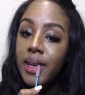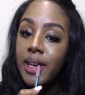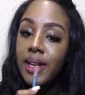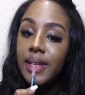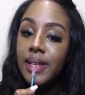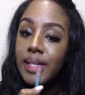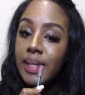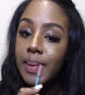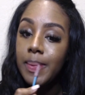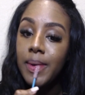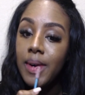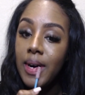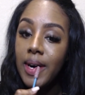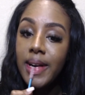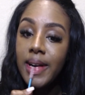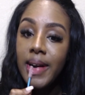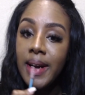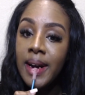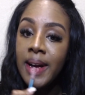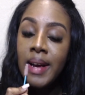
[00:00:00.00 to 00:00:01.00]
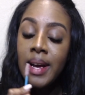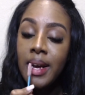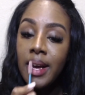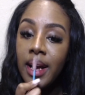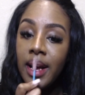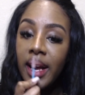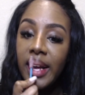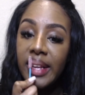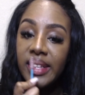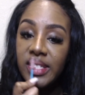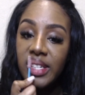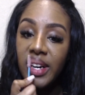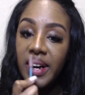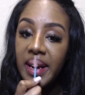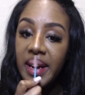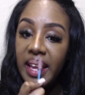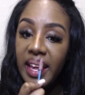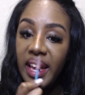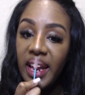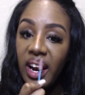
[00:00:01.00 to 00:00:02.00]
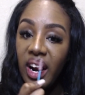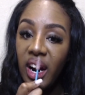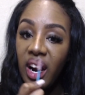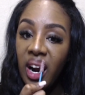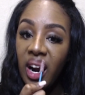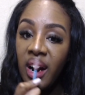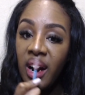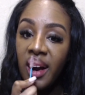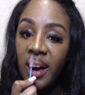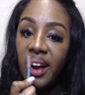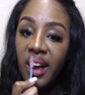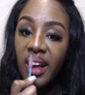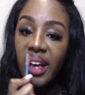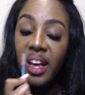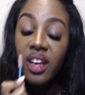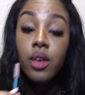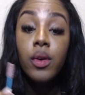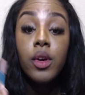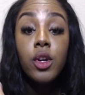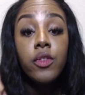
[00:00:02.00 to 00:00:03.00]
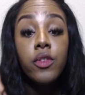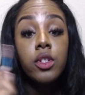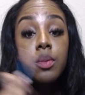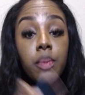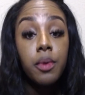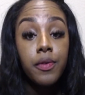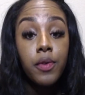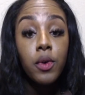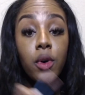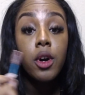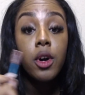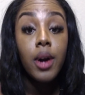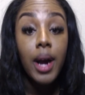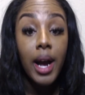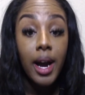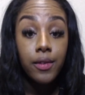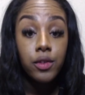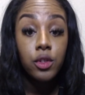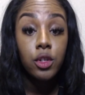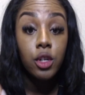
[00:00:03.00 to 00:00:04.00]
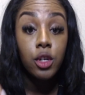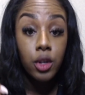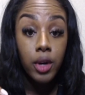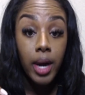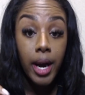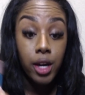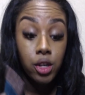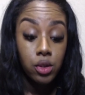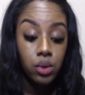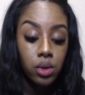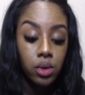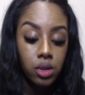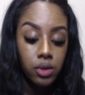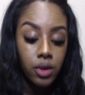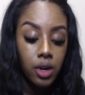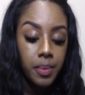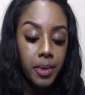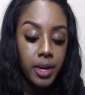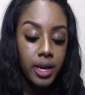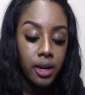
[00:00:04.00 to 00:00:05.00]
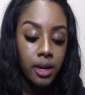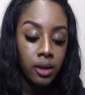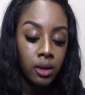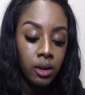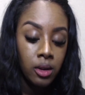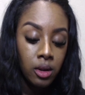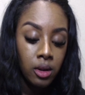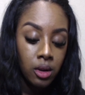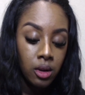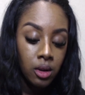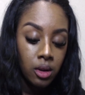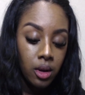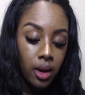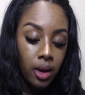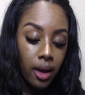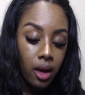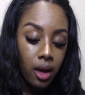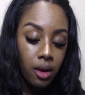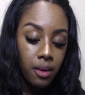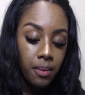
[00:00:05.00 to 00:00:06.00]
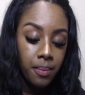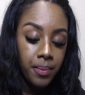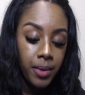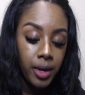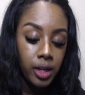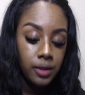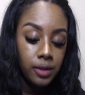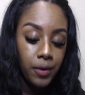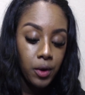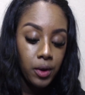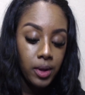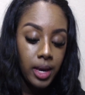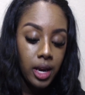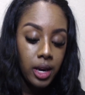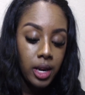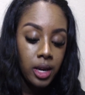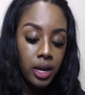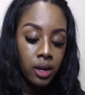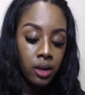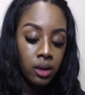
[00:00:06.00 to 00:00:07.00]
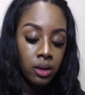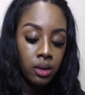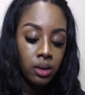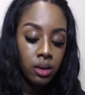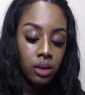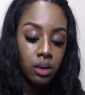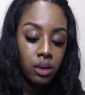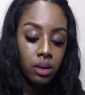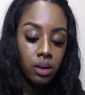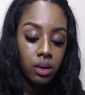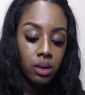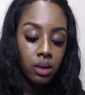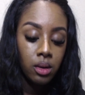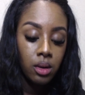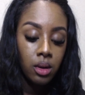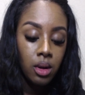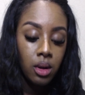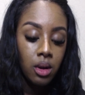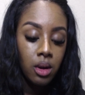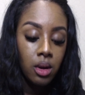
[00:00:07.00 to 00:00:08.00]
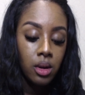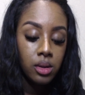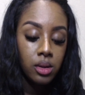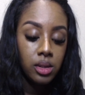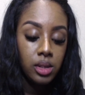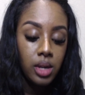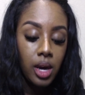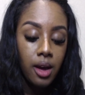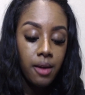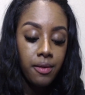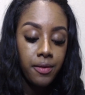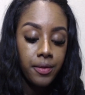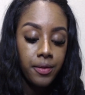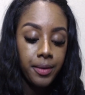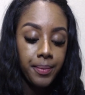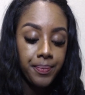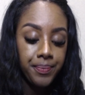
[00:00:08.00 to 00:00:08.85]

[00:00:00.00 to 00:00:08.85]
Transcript: it in some water. Start here. You can do this before or after your actual scrubbing, exfoliating stuff,